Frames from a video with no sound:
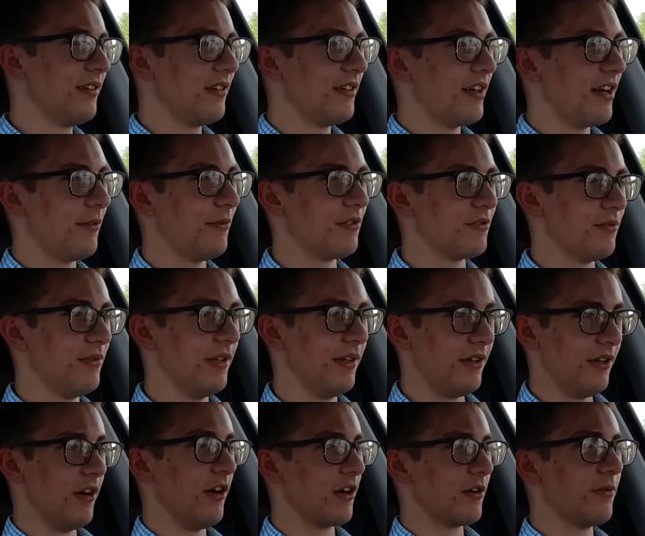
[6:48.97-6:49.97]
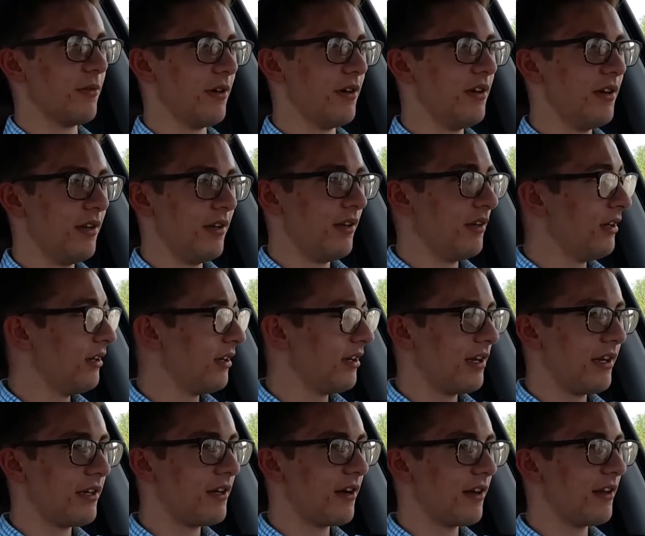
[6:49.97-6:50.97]
That was really awkward.
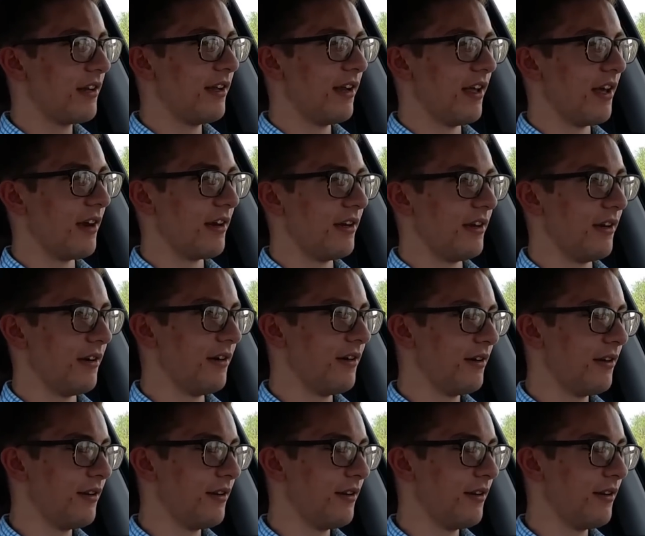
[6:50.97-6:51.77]
I gotta get out of here.